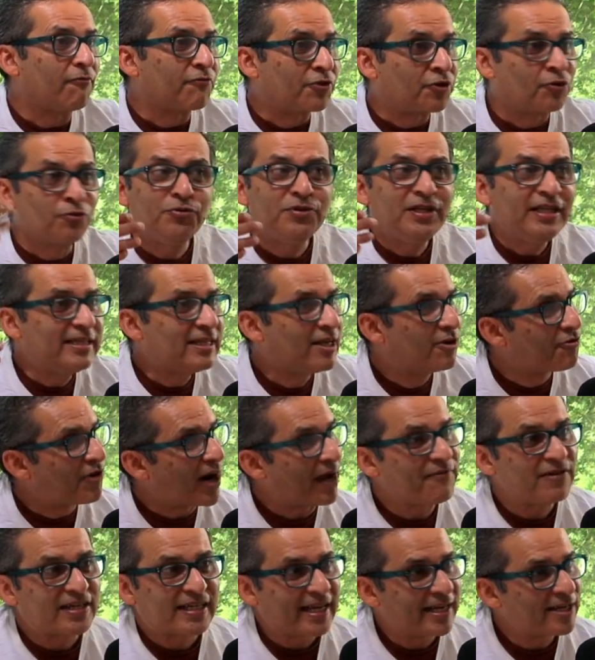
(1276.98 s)
through these
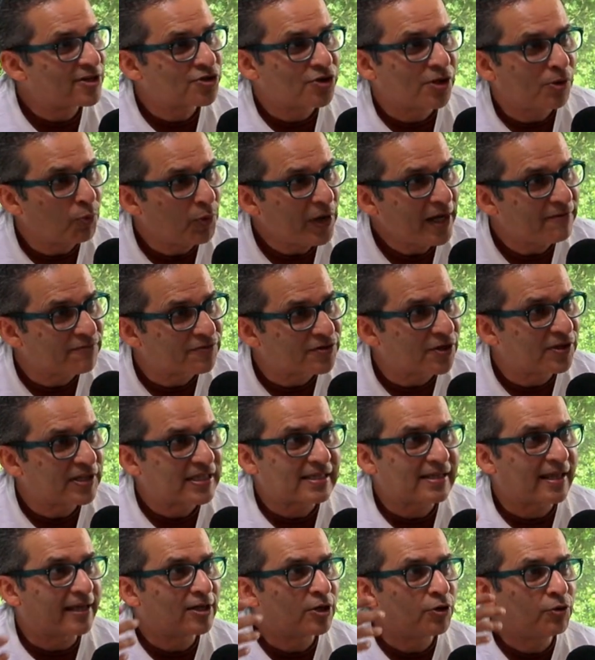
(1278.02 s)
gravitational waves. So
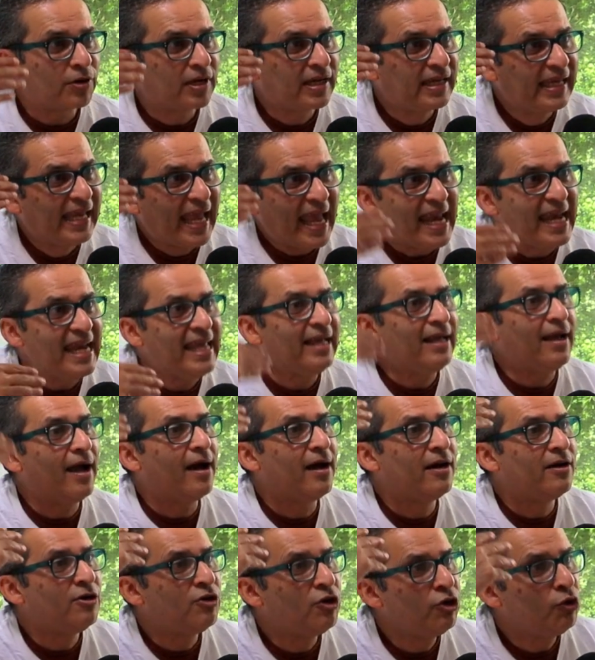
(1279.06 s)
it's like you gaining
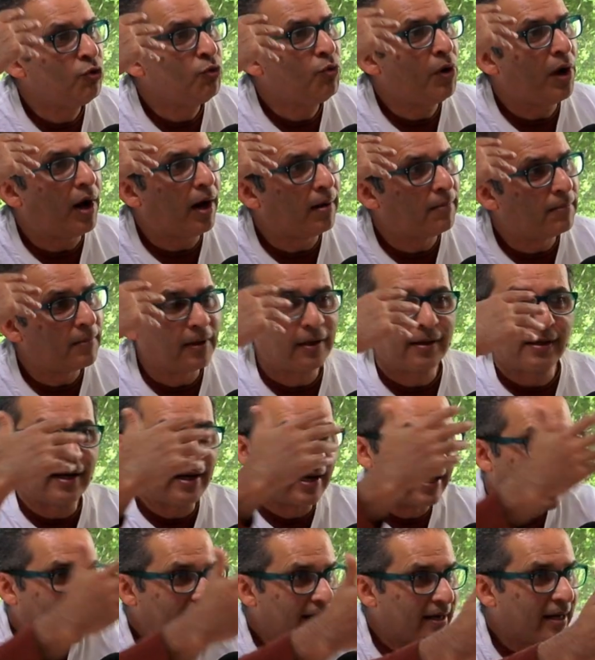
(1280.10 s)
a new,
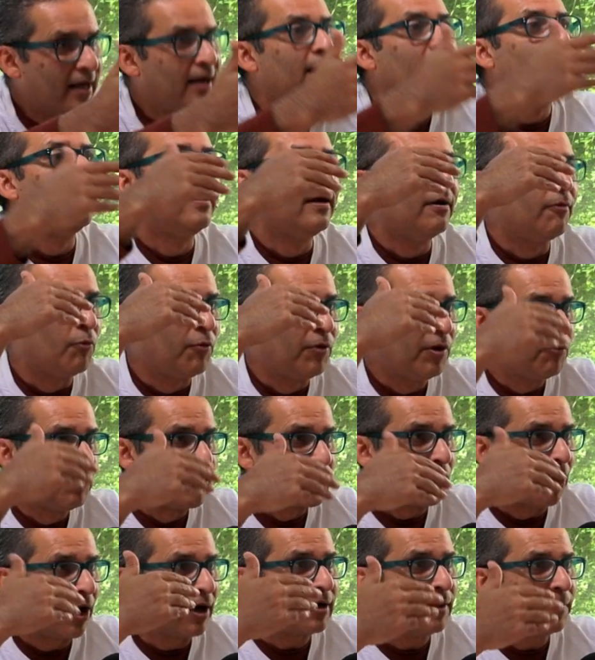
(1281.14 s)
again, we
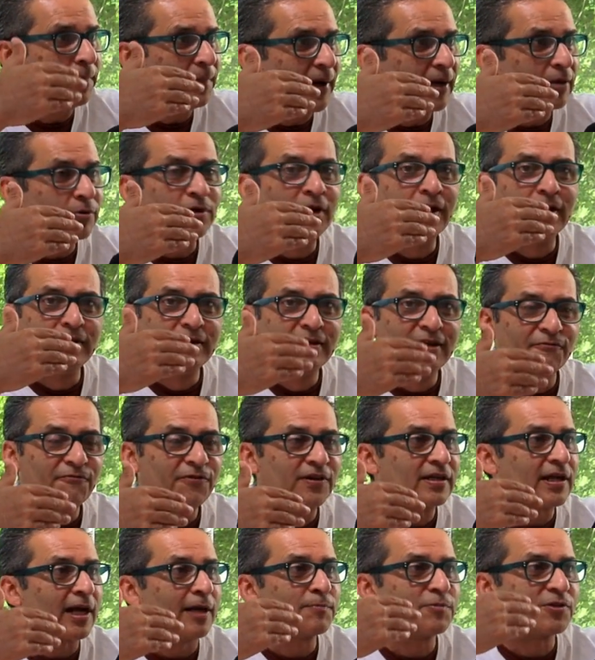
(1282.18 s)
talk about
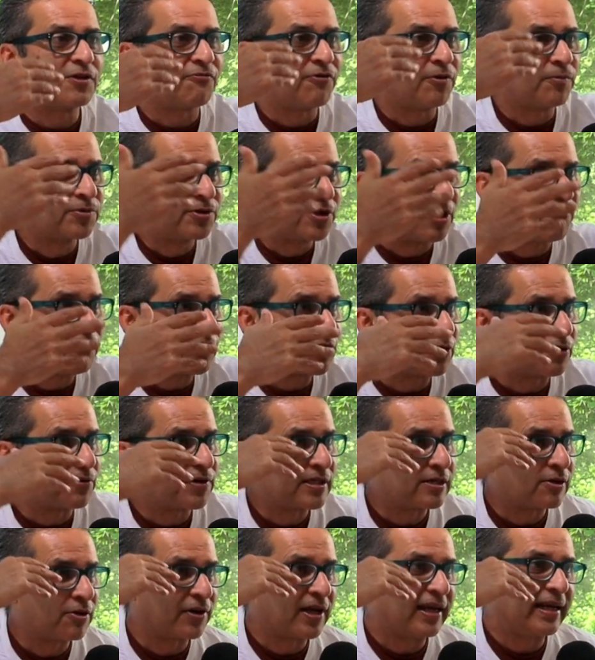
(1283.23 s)
different types of
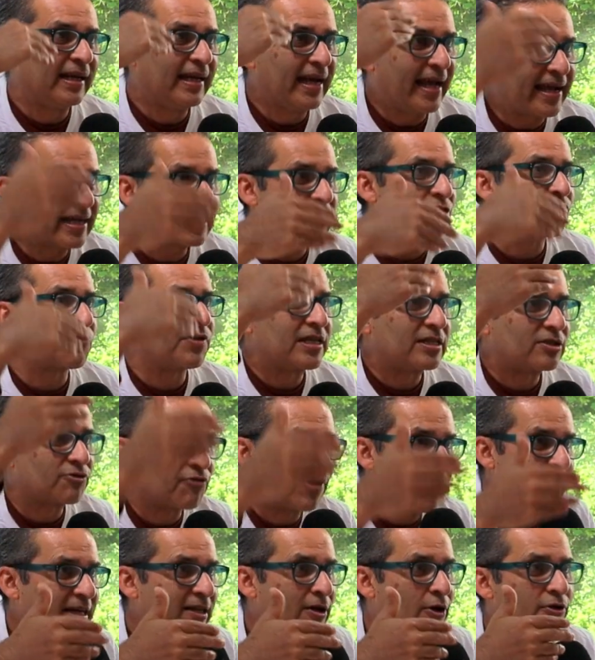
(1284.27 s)
observatories looking in X-rays,
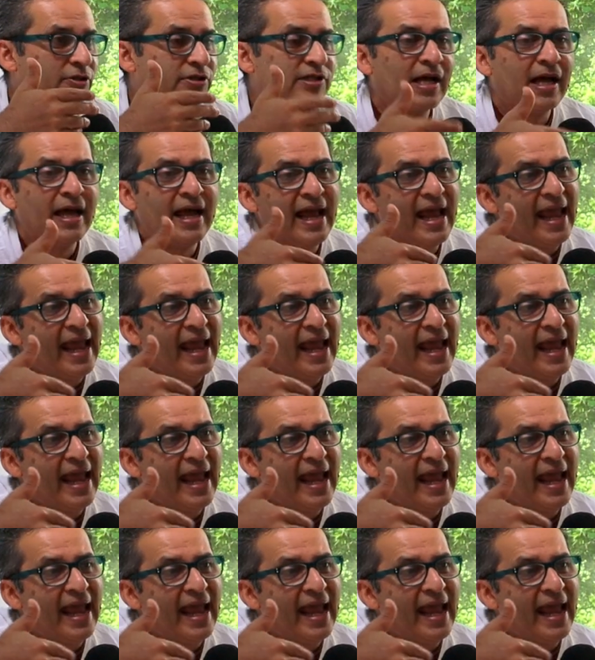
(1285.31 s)
radios.